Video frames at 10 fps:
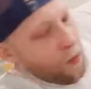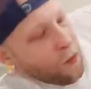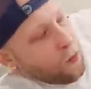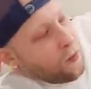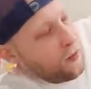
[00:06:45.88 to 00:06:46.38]

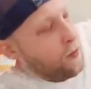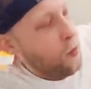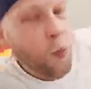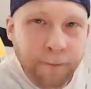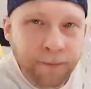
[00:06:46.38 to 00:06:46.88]

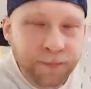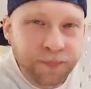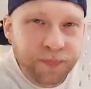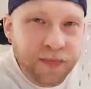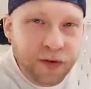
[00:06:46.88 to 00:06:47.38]
welcome
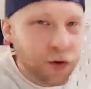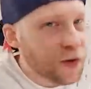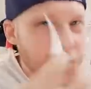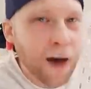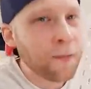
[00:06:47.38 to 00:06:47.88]
to
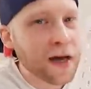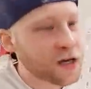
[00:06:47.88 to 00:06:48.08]
the epic